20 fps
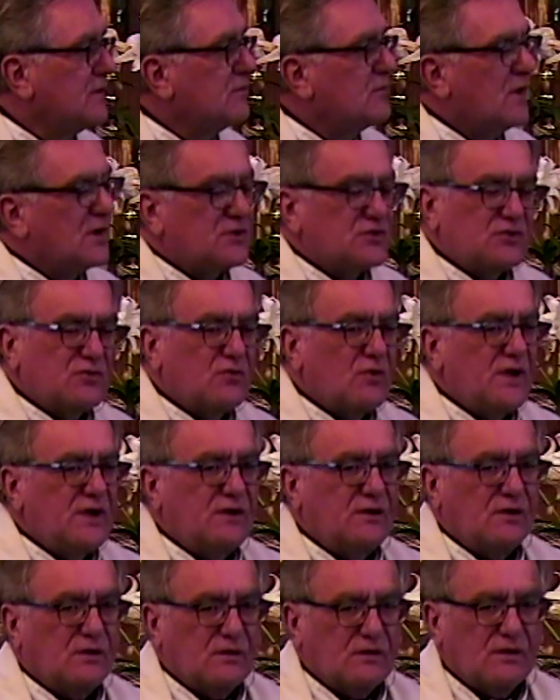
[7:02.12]
much
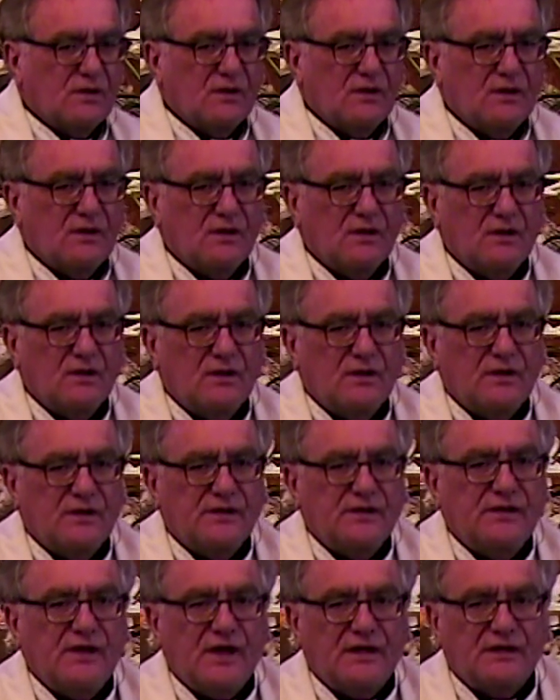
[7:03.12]
greater
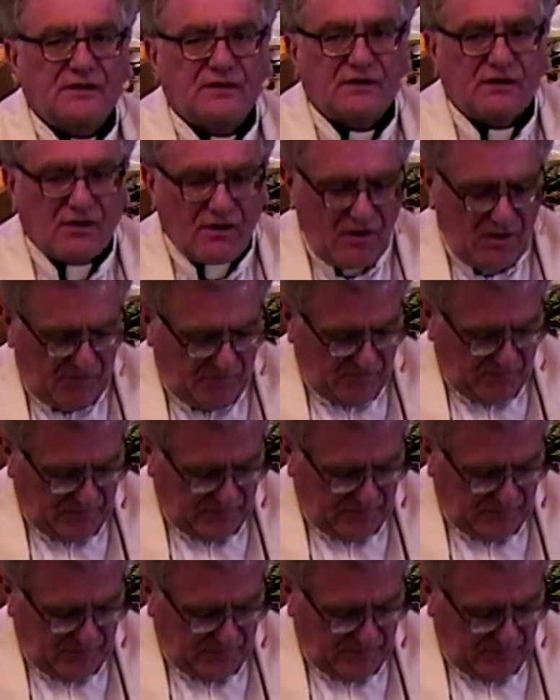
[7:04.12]
yet to come.